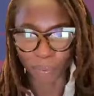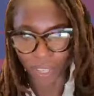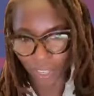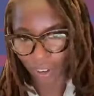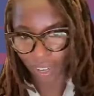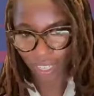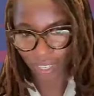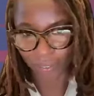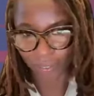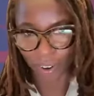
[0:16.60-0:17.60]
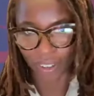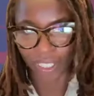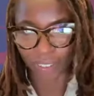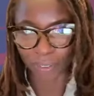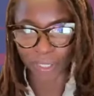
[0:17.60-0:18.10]
We are here for our
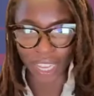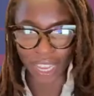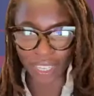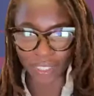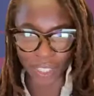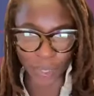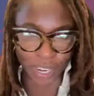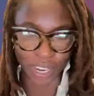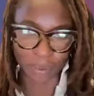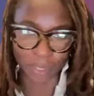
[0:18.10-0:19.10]
level 10 Q&A